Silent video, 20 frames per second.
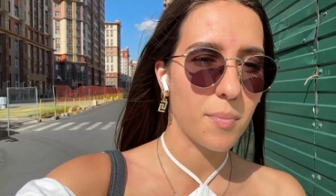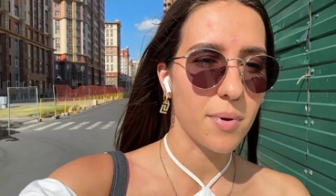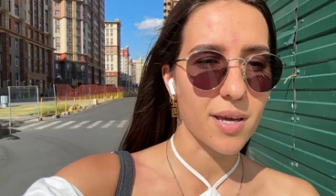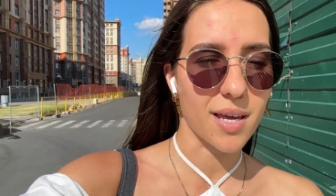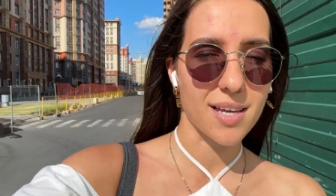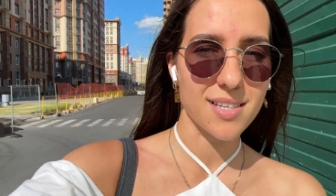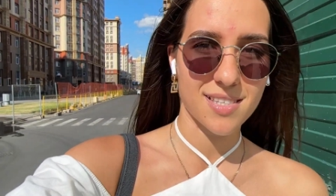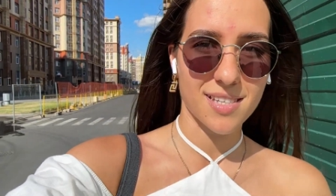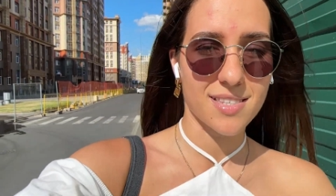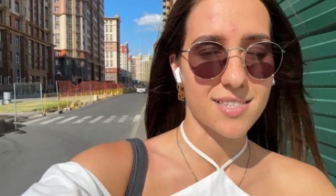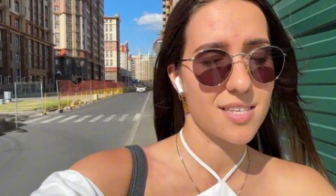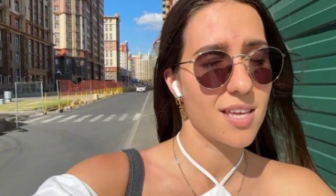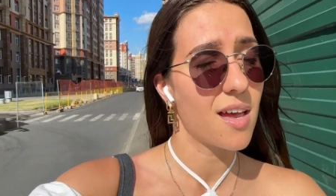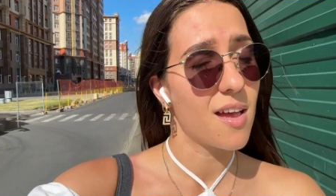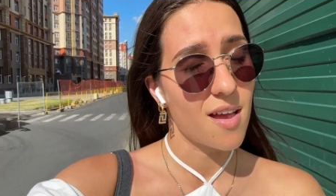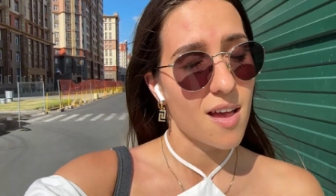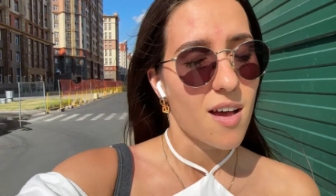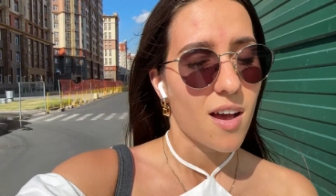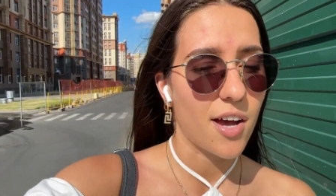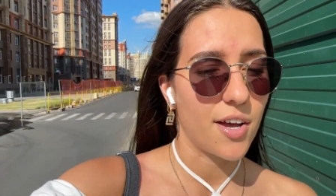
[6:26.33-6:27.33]
because it's
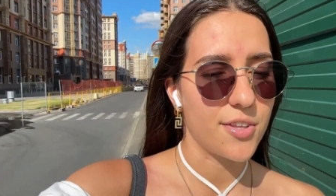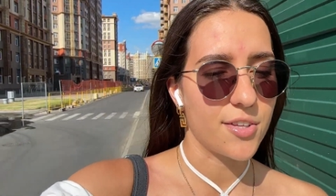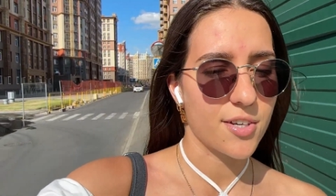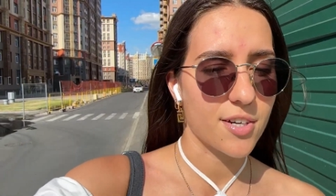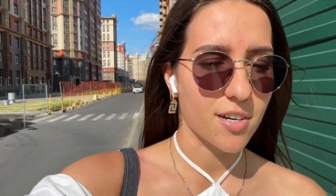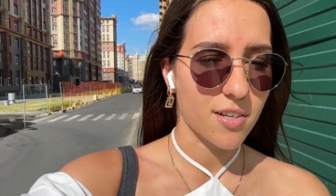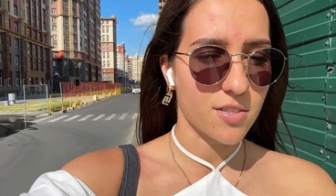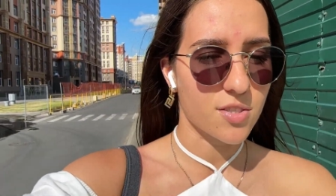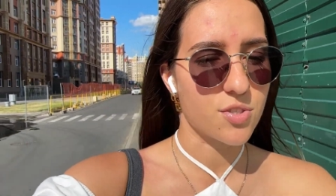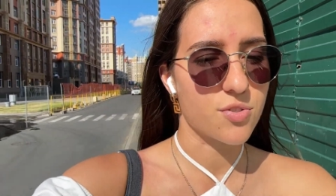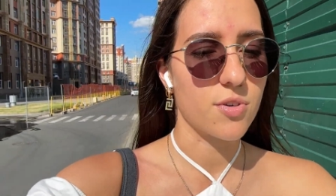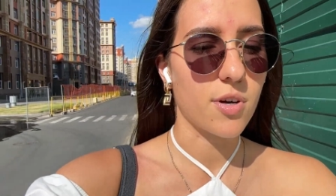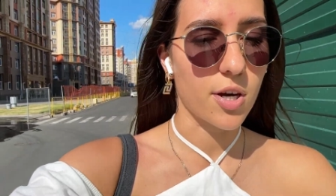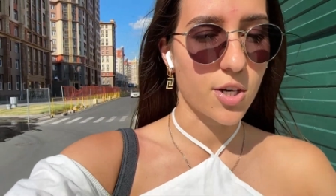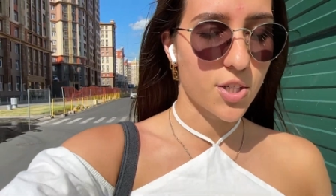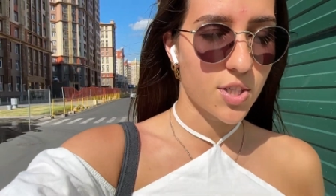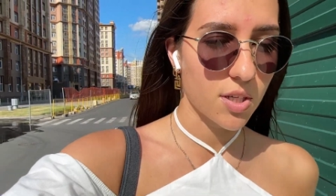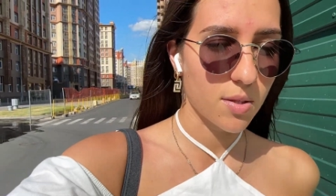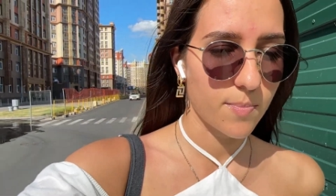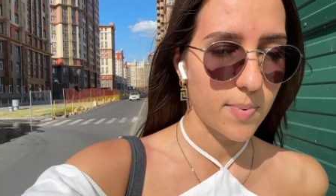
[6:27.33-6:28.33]
under
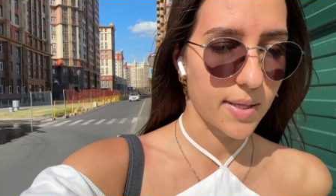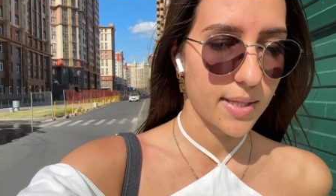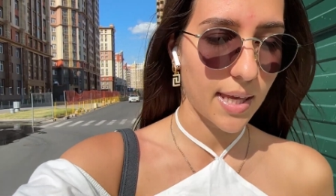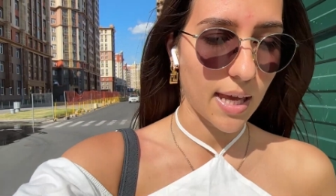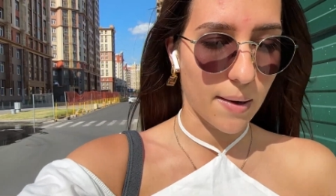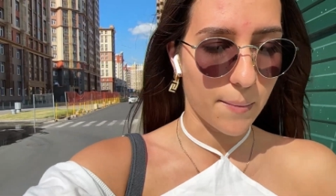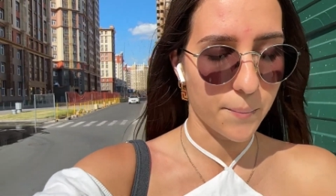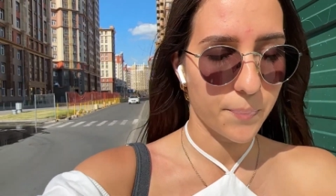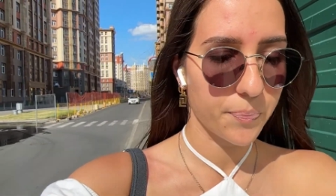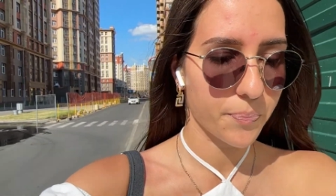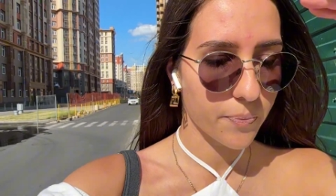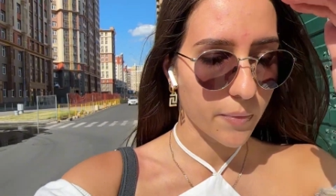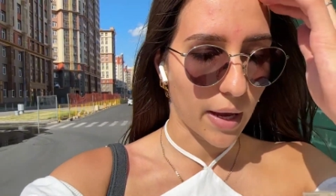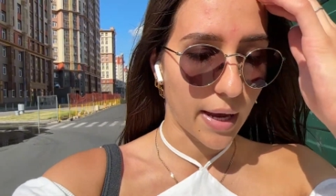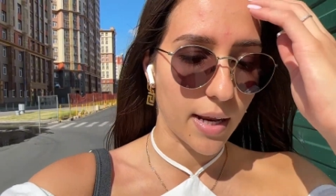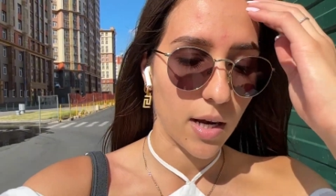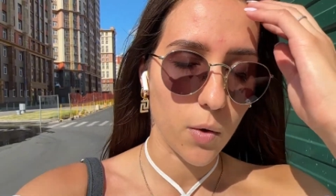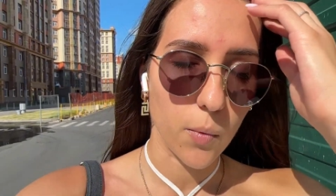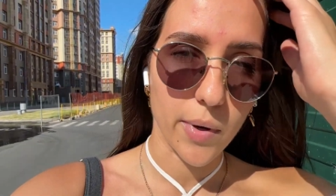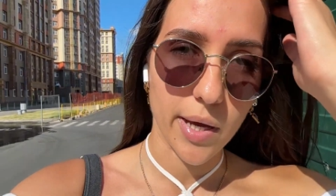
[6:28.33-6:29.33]
construction, but yeah,
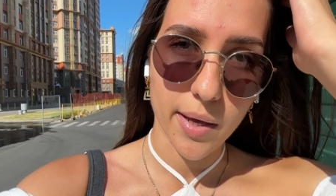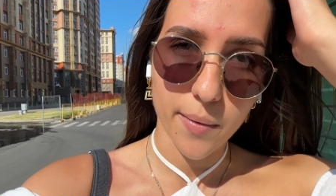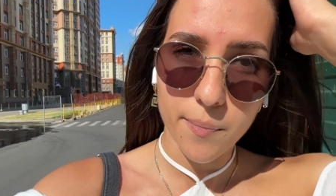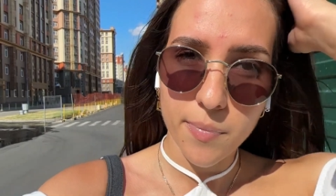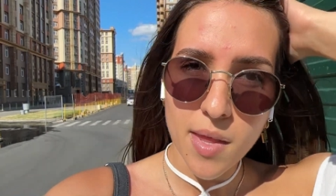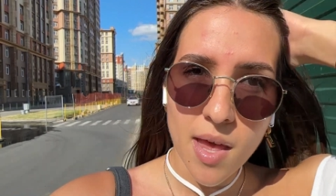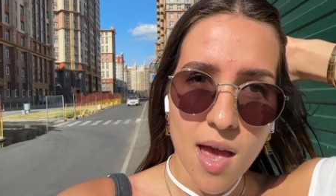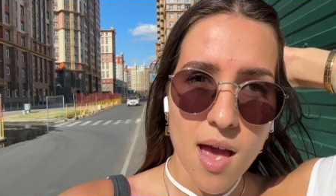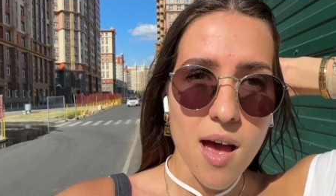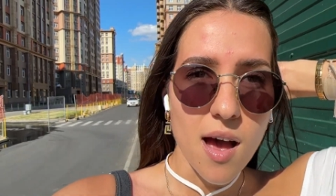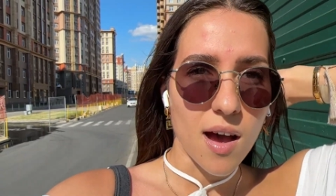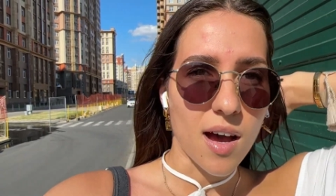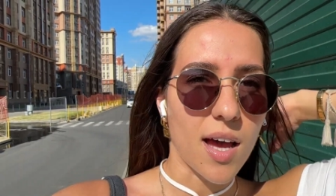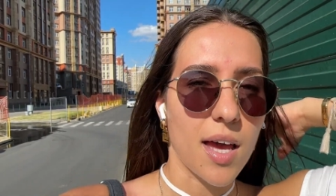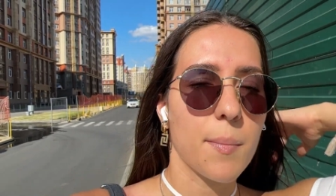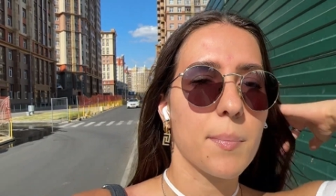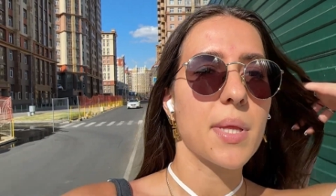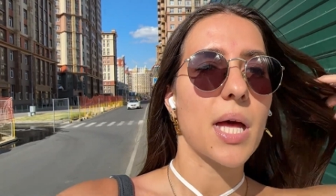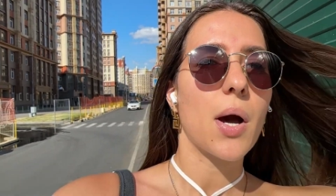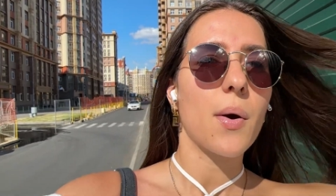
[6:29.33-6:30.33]
anyway,
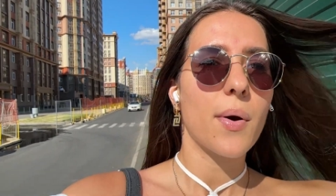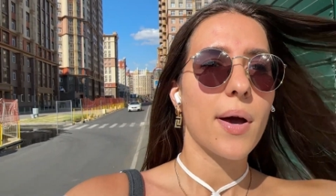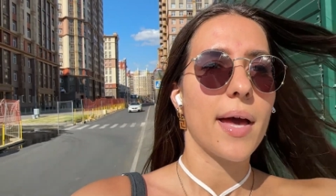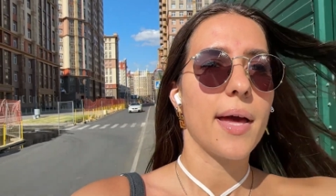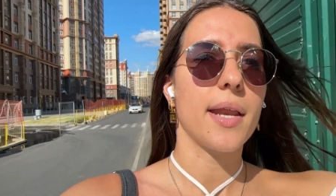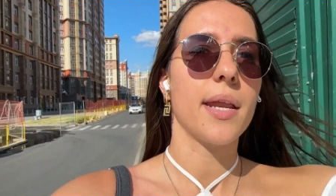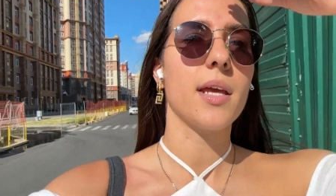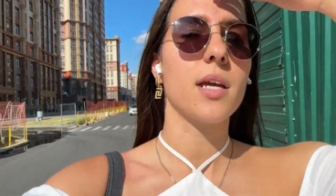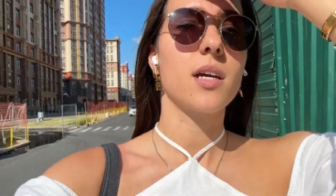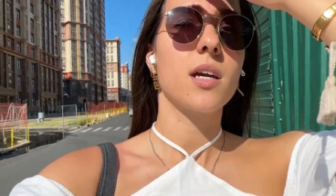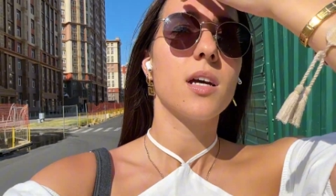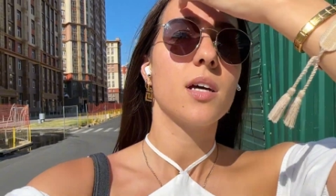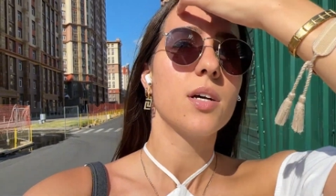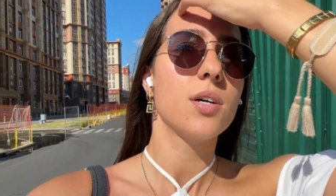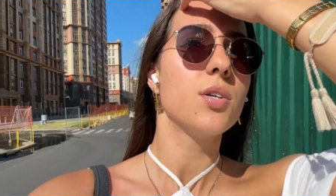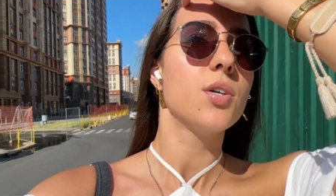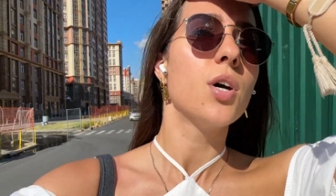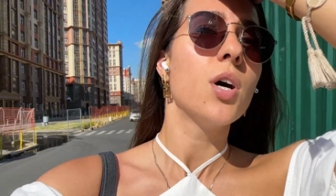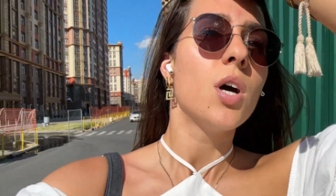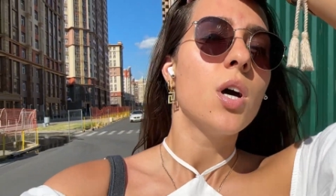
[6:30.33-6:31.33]
I'm now heading
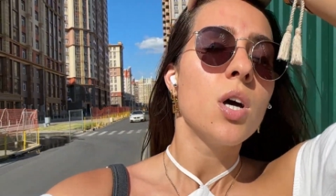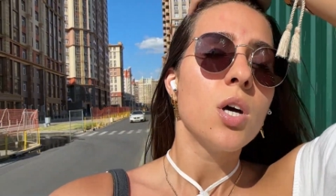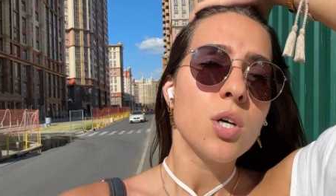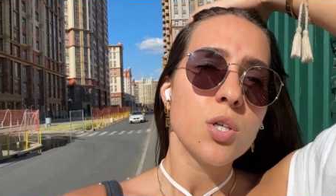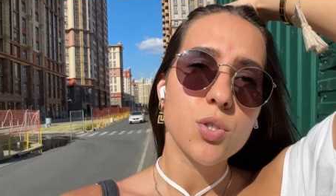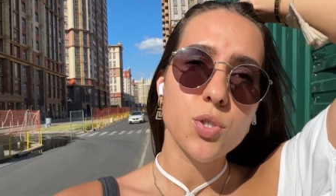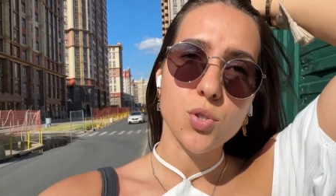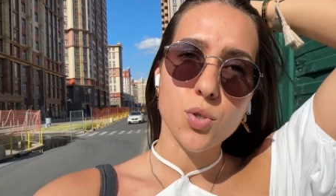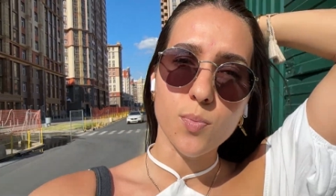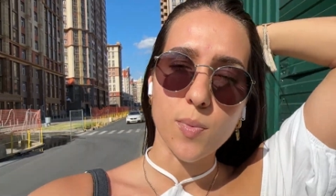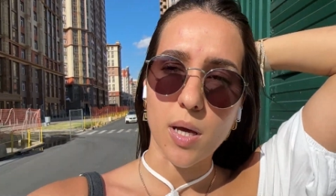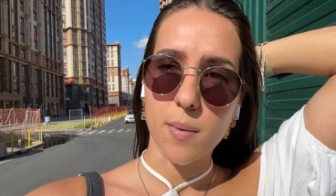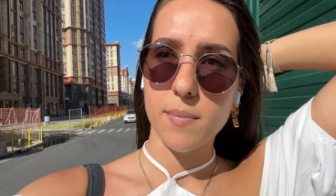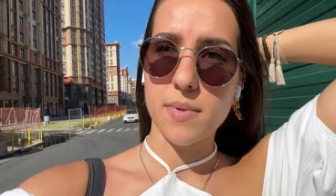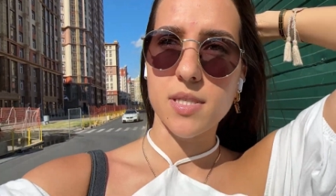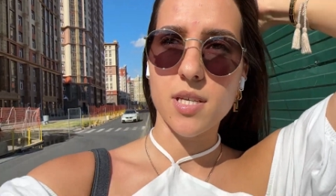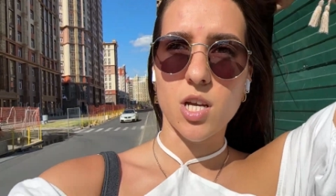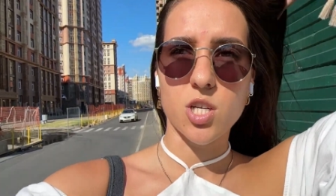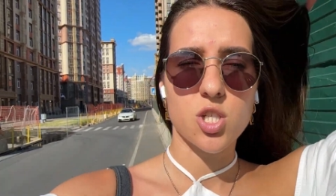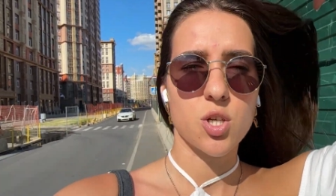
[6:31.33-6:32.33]
to my
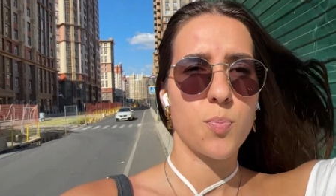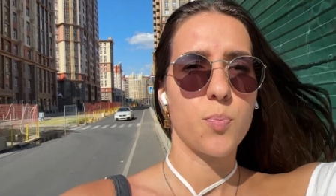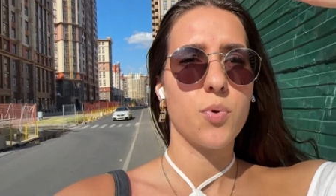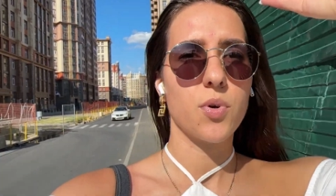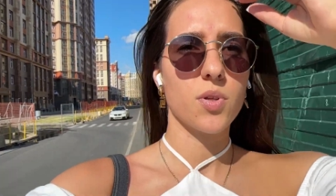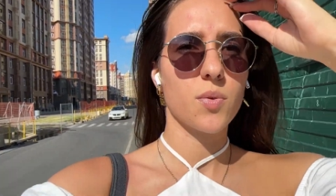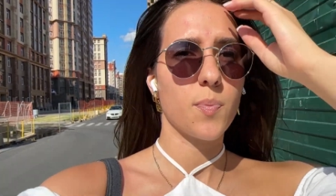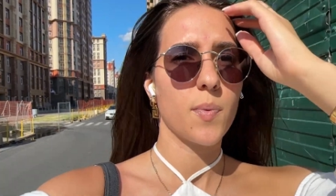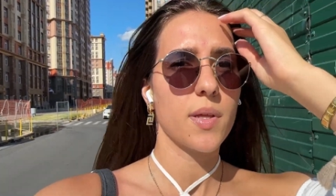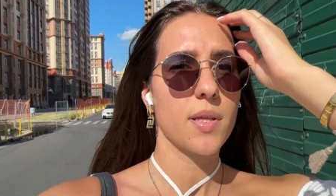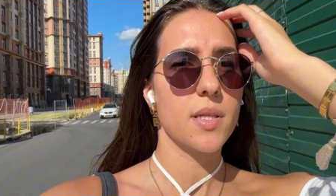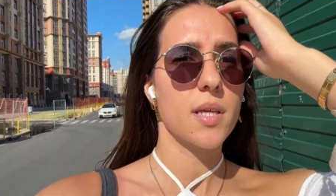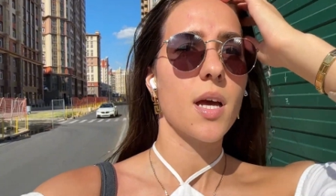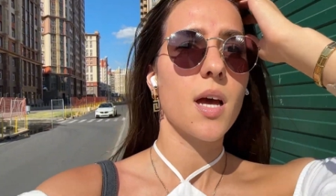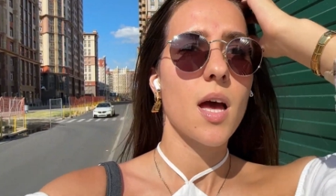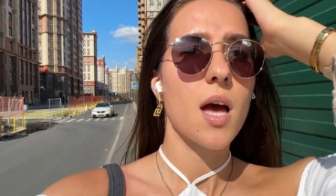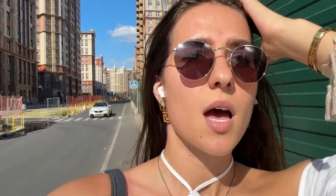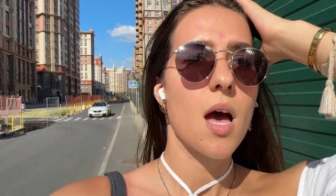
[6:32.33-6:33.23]
massage appointment.